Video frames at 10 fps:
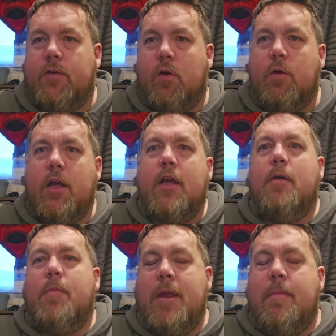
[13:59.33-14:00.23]
So
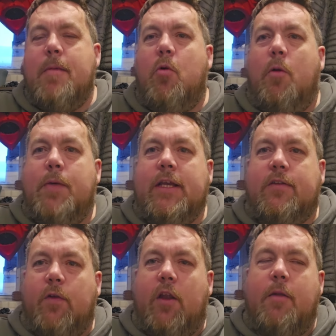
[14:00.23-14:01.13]
been a bit more
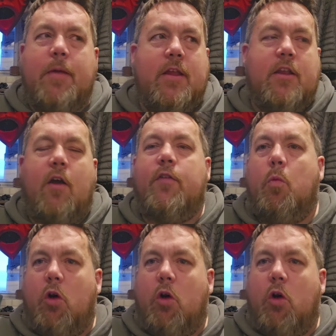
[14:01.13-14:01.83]
peaceful and a bit you don't have to